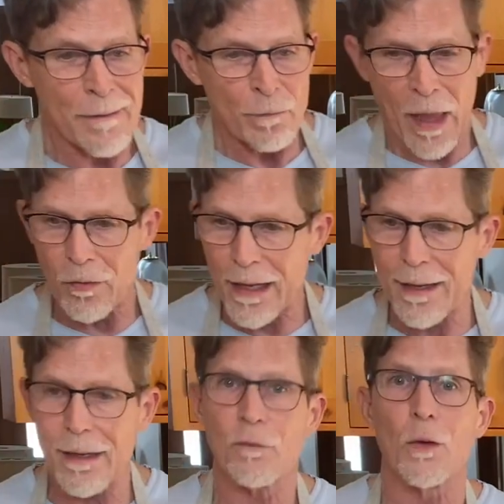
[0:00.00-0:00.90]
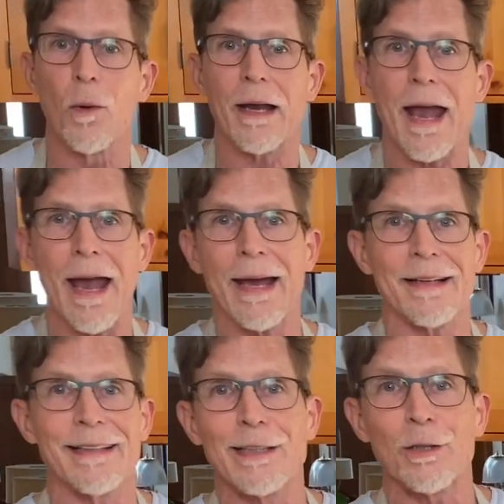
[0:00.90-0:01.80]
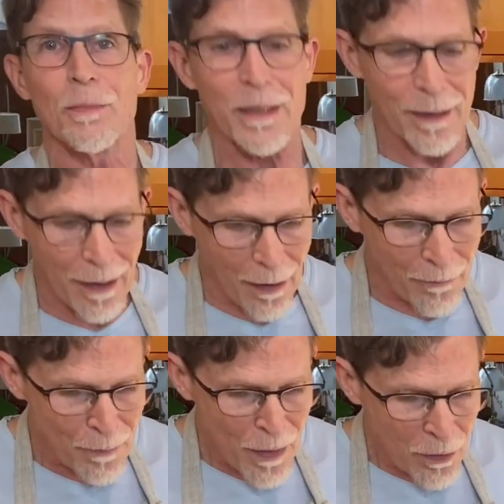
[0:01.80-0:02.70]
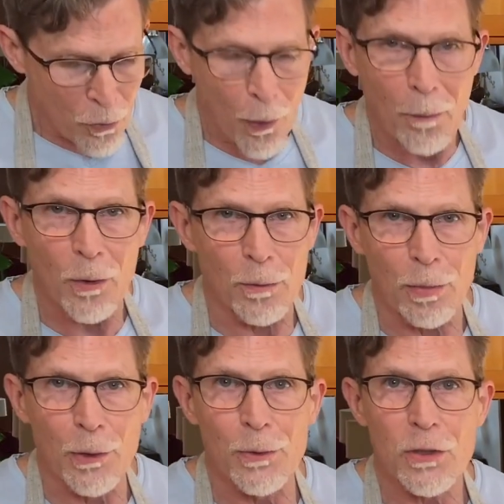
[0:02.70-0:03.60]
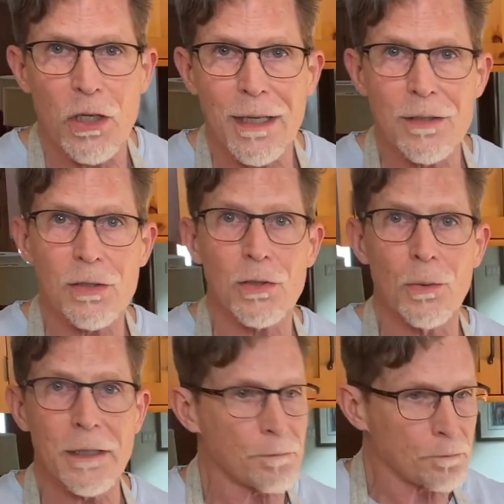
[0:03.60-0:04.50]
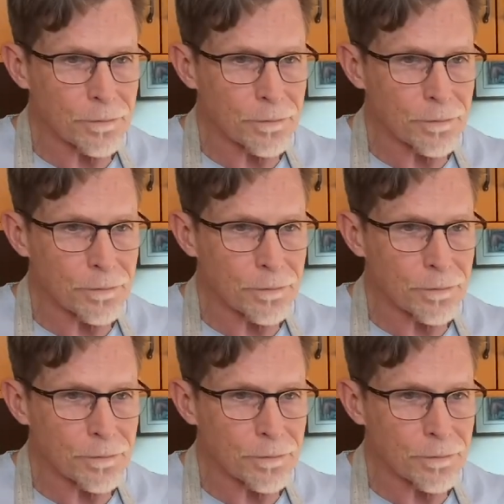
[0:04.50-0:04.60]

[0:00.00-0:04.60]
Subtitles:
And then if you want to add a little bit of crumbled blue cheese to it,